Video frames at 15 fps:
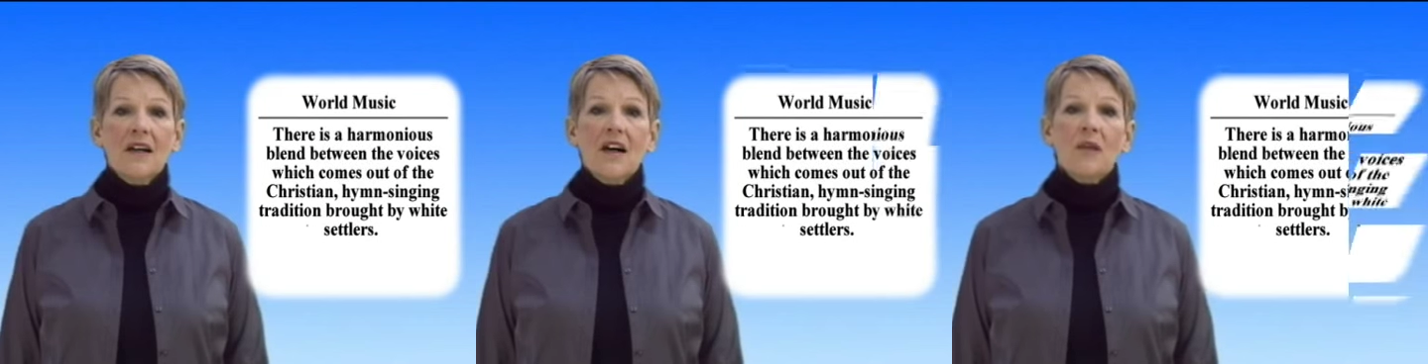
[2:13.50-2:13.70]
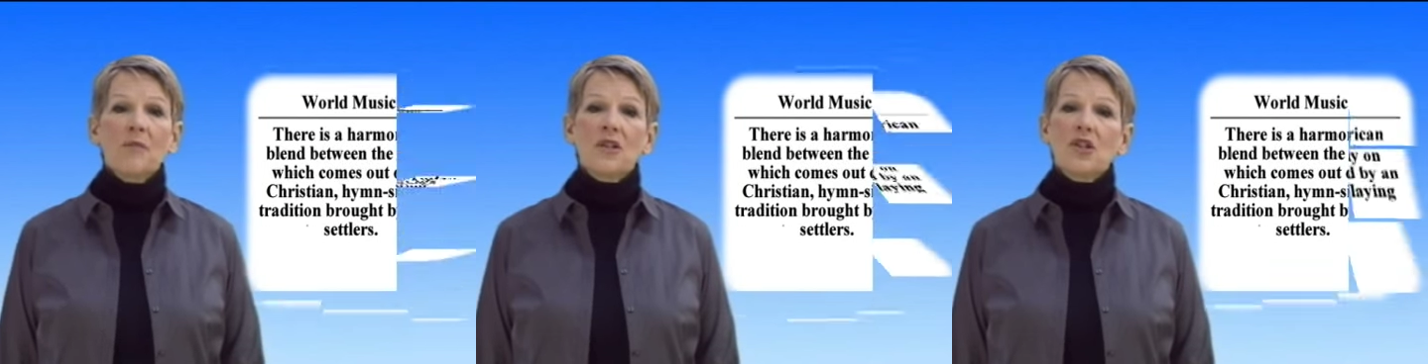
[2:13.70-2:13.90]

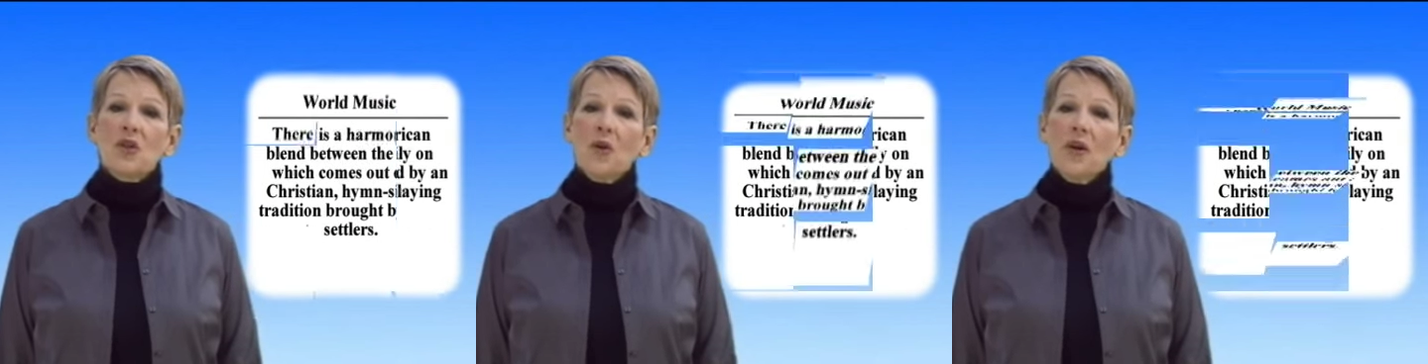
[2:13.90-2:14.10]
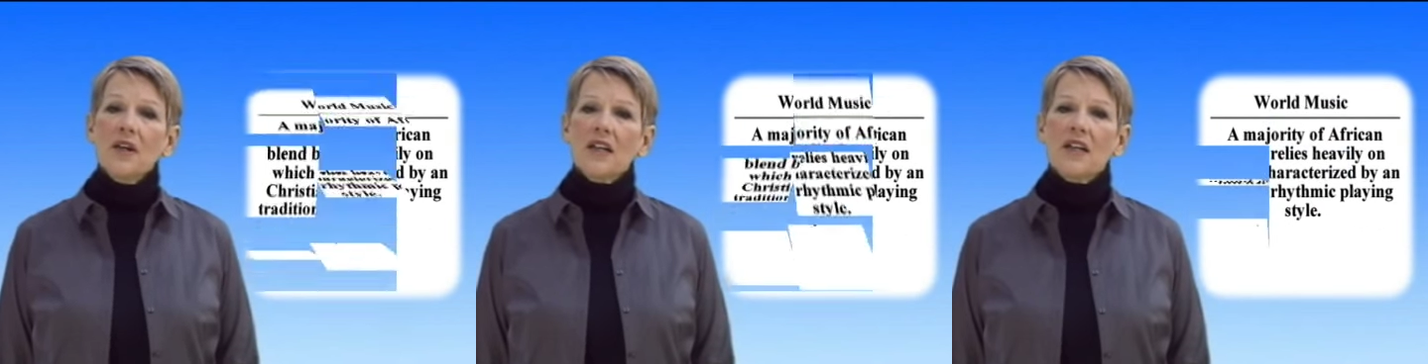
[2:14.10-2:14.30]
A
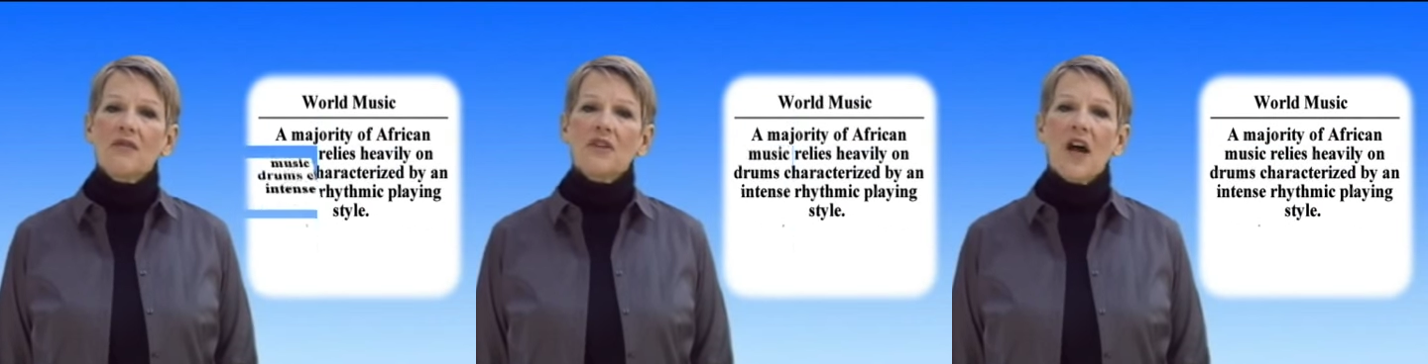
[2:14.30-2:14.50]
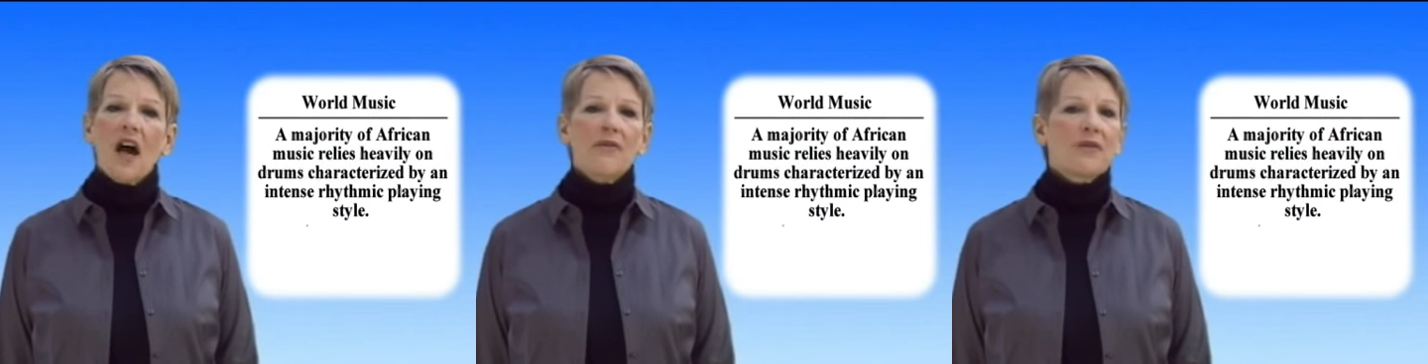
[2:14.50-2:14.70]
majority of
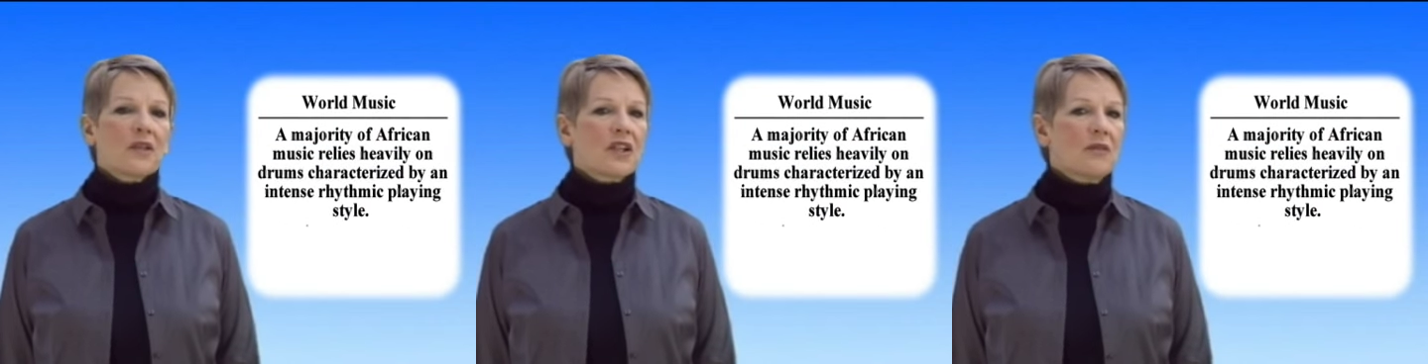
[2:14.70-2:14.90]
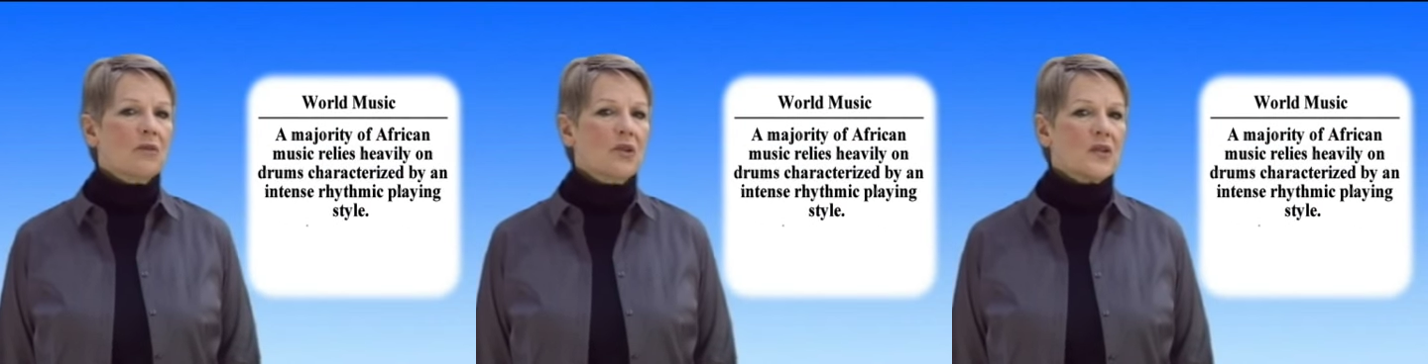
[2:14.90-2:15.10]

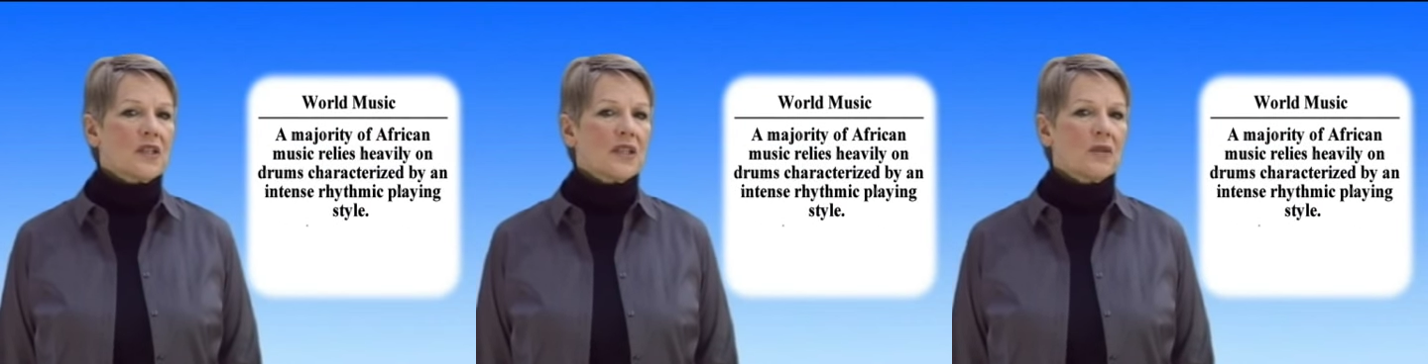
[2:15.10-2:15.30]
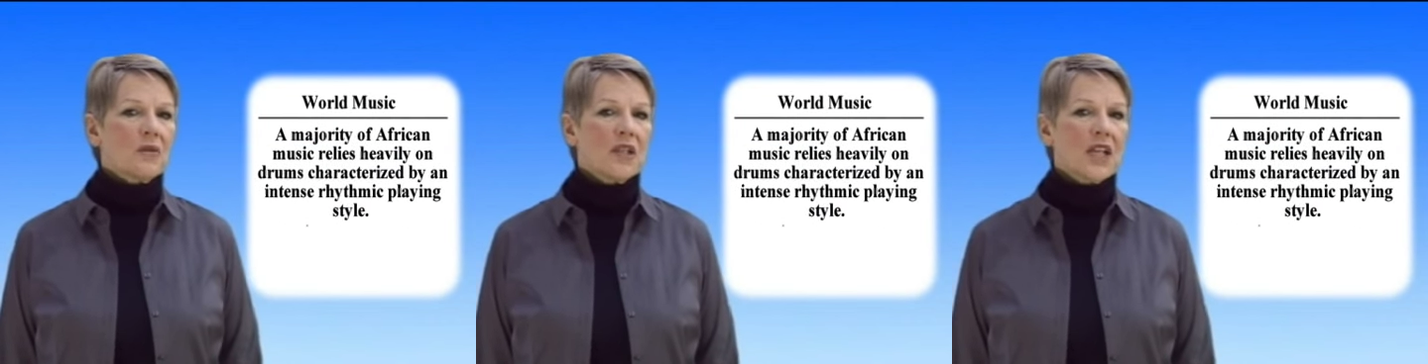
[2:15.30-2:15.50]
African
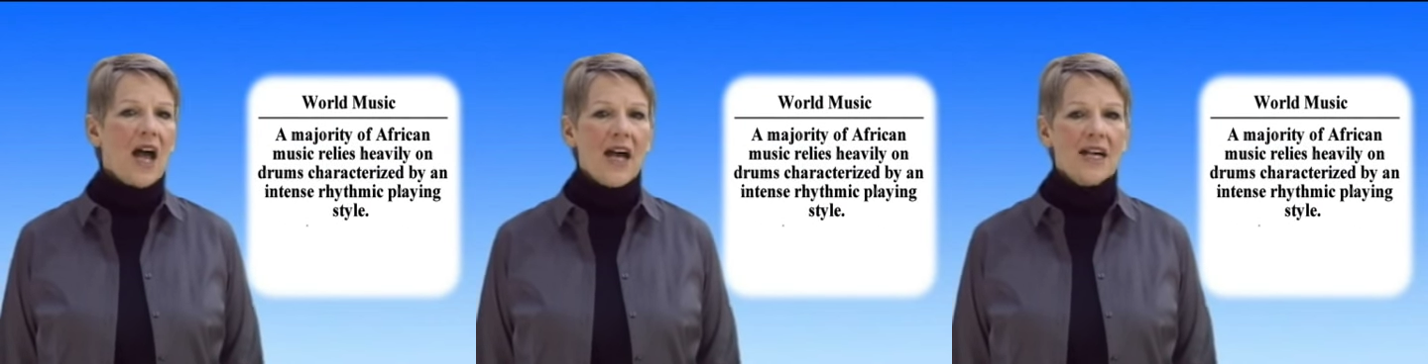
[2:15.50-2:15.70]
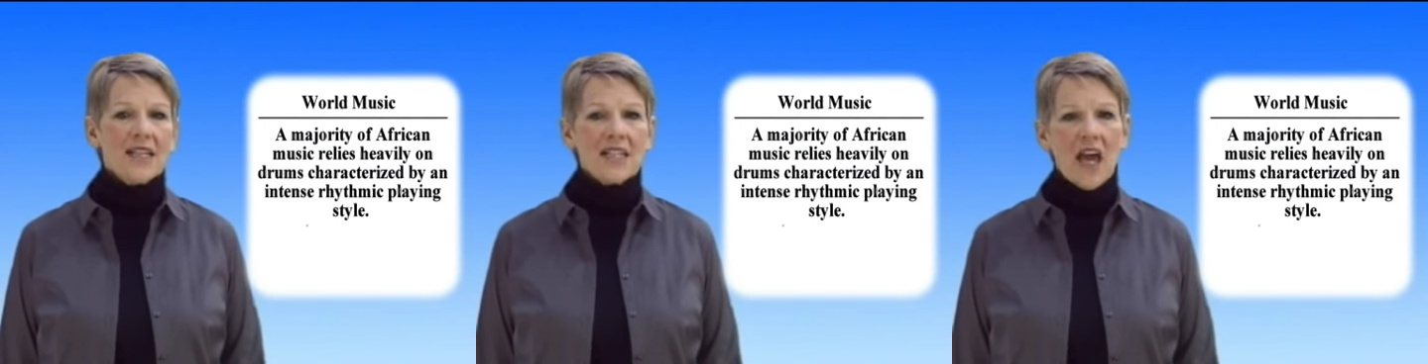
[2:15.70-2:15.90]
music
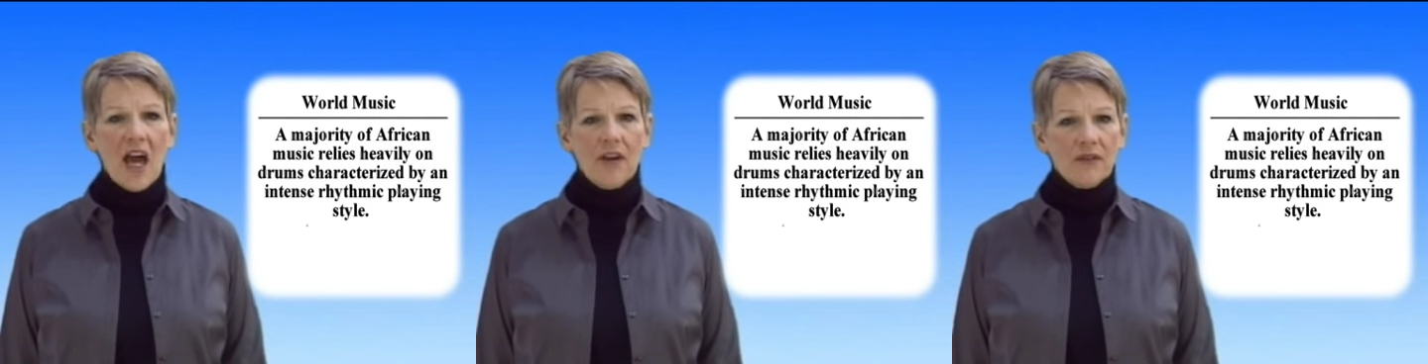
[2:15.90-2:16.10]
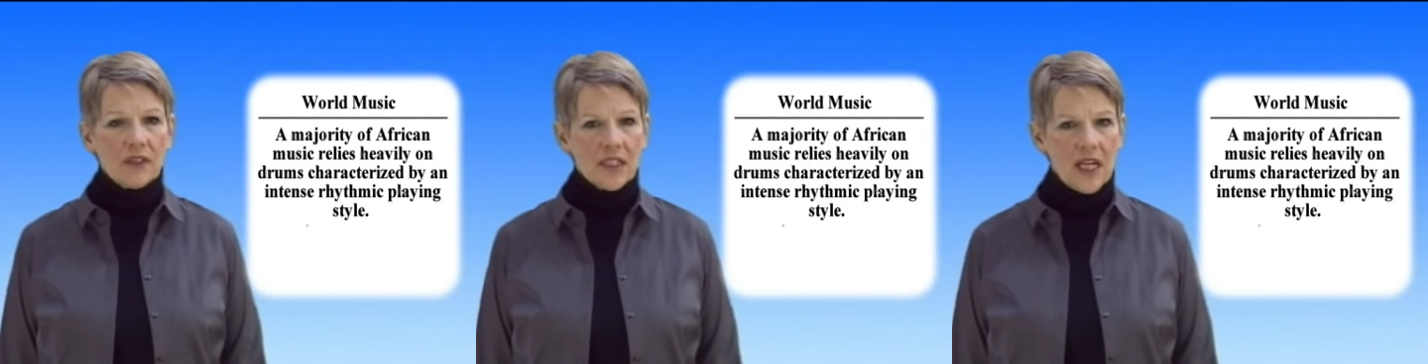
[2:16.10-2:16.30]
relies
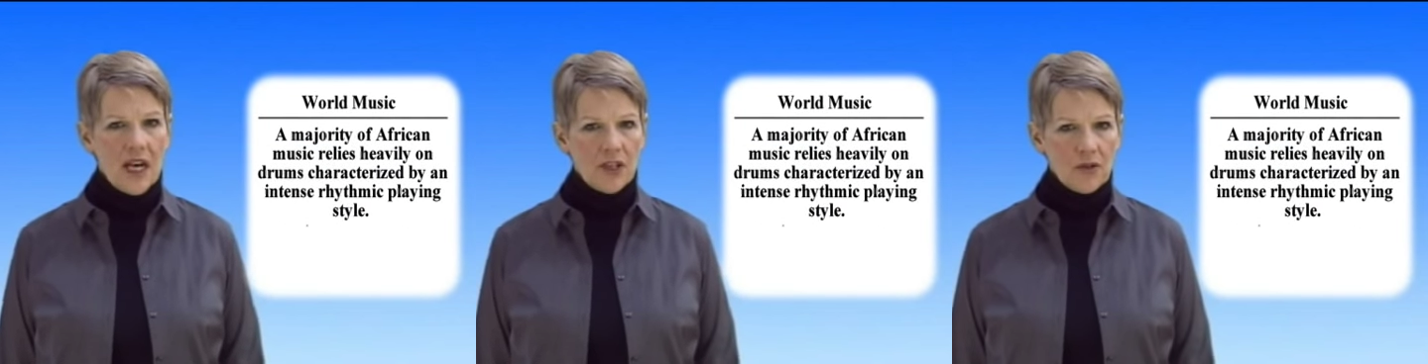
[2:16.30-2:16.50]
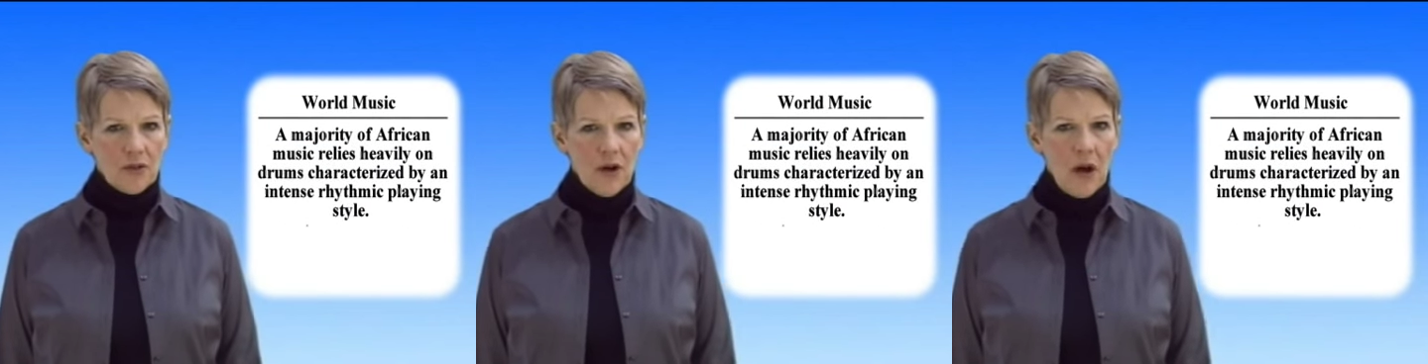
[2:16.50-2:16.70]
heavily
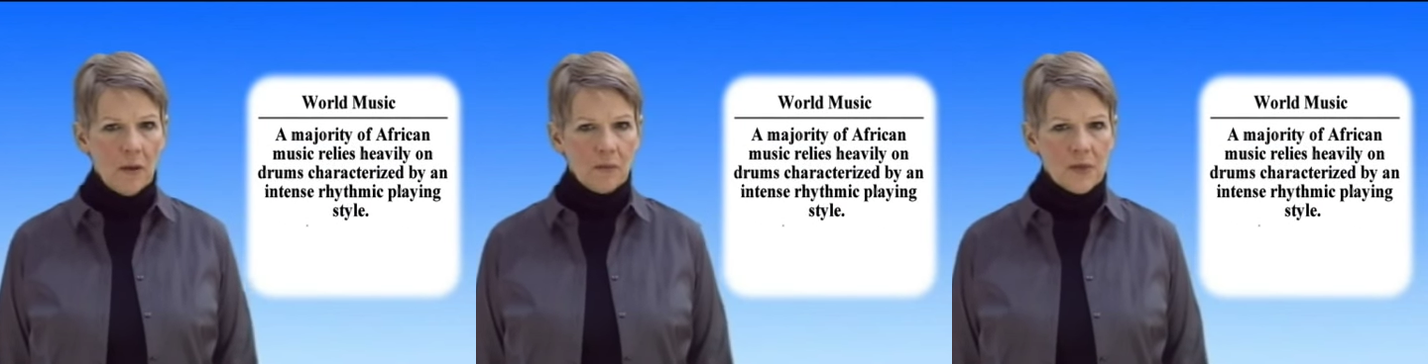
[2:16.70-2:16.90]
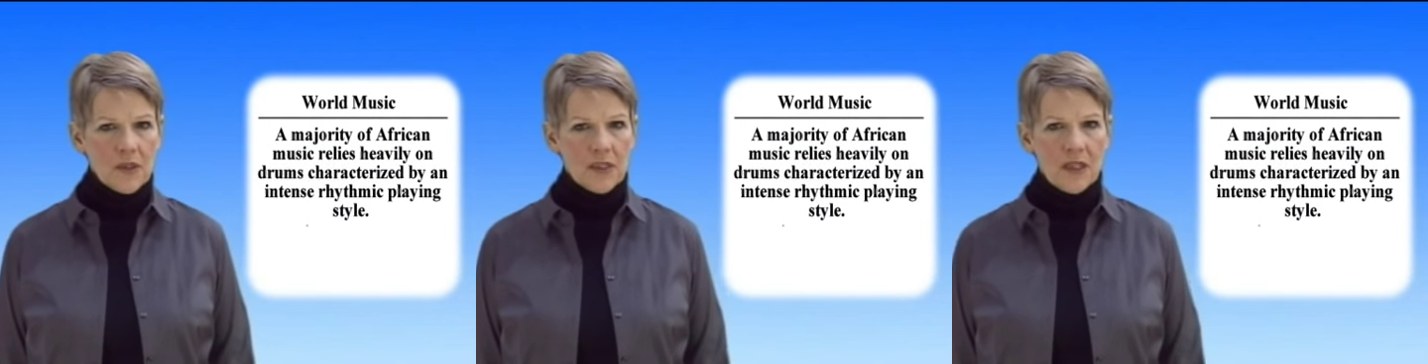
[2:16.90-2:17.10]
on
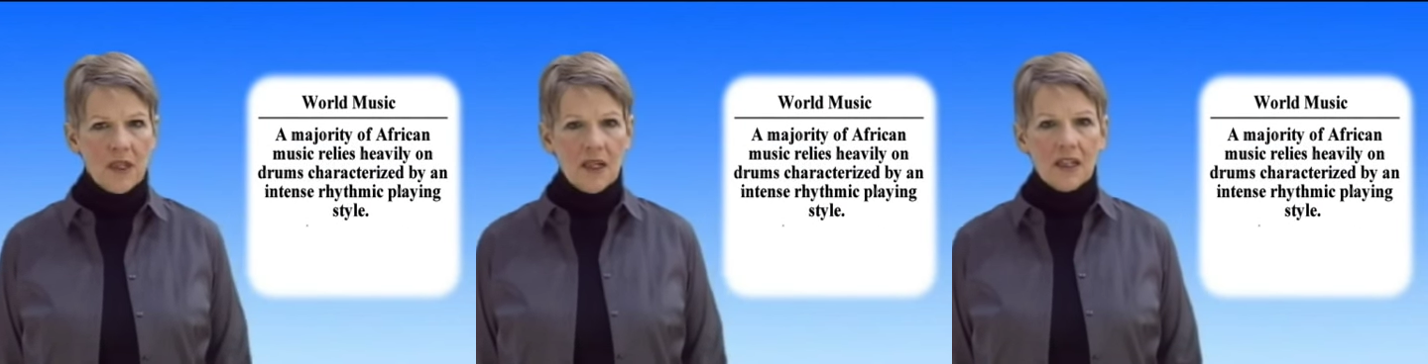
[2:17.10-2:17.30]
drums,